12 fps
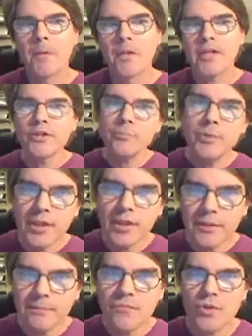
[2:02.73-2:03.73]
let's
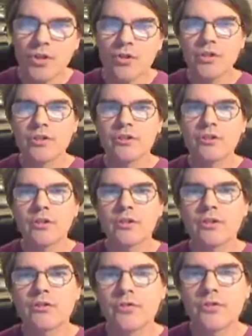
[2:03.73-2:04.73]
begin this
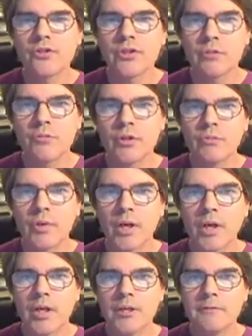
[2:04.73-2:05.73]
first segment
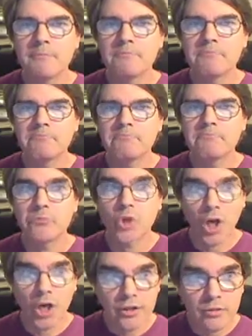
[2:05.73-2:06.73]
by
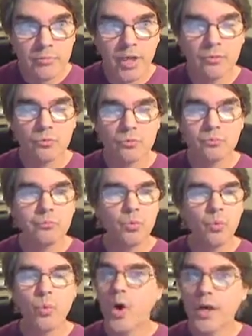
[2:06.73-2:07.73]
talking about
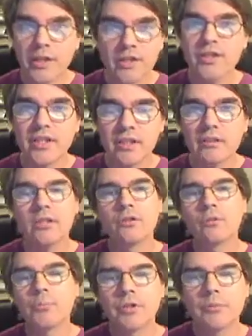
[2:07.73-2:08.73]
what is an
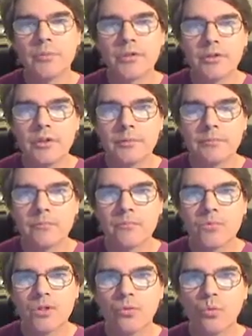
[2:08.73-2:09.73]
illegal pyramid scheme.
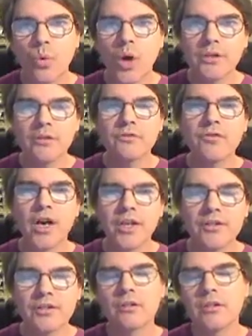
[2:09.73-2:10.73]
What
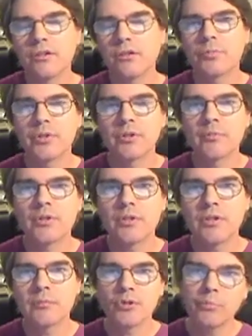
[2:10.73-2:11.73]
defines an illegal pyramid
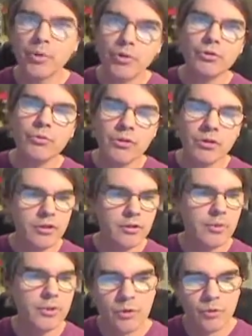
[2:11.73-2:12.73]
scheme as opposed to a
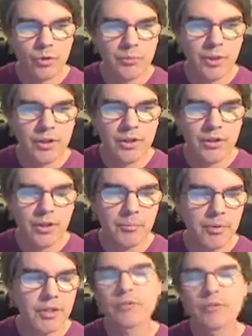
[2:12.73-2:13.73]
legitimate network marketing
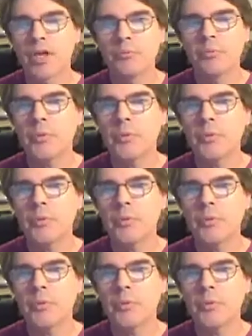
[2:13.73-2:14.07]
company? It's